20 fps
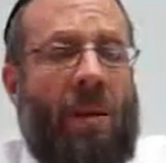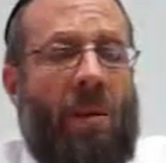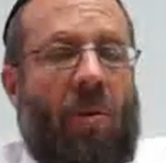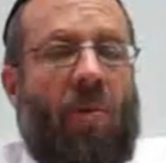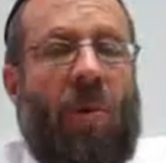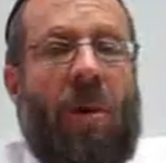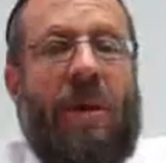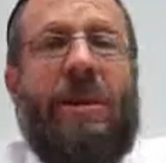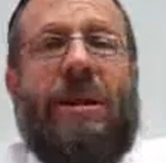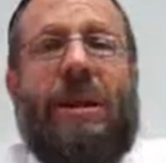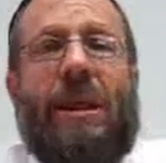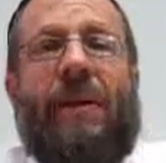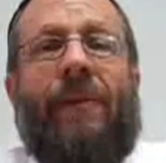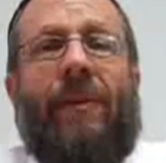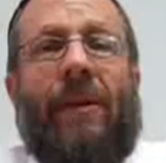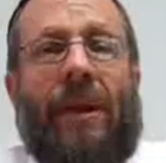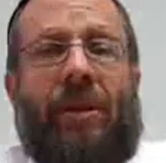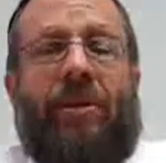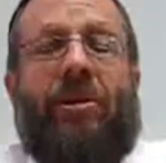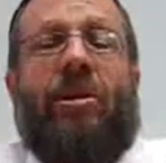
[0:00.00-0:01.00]
One set of
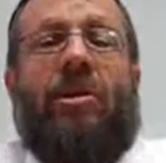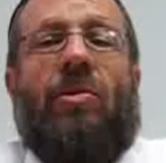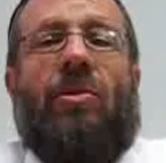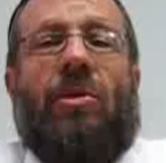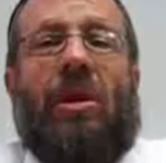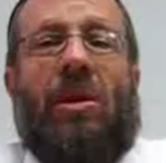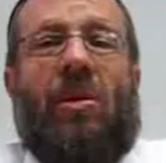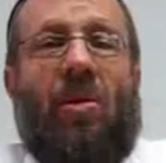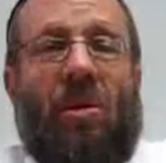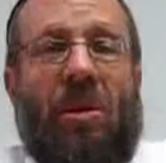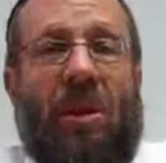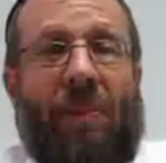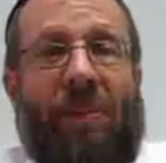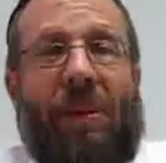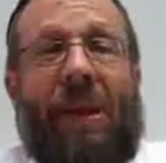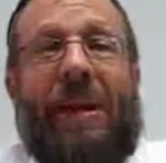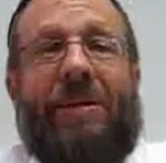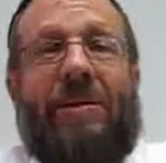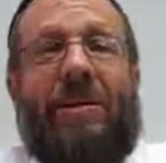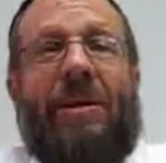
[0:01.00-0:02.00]
lectures, which I called the
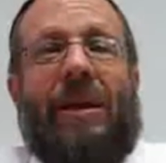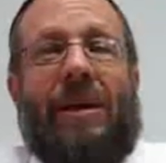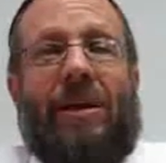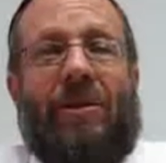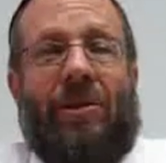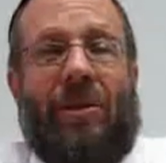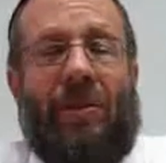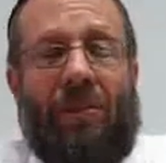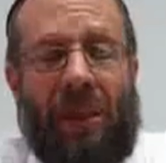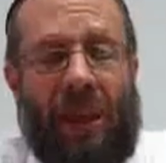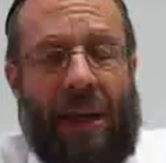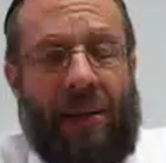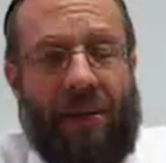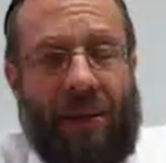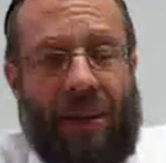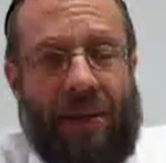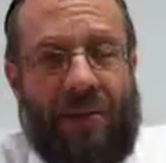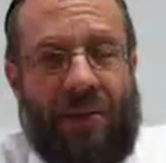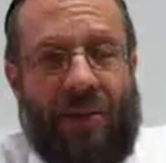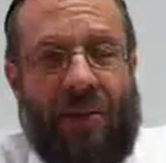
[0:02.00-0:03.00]
Blau's lecture, Blau
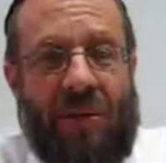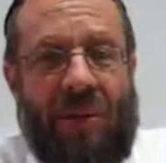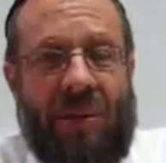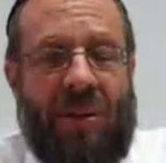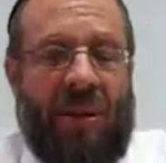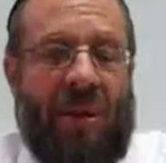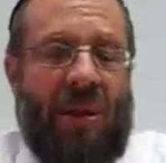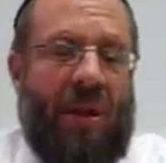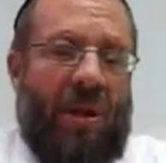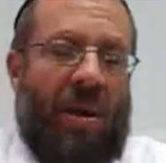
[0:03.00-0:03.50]
lectures,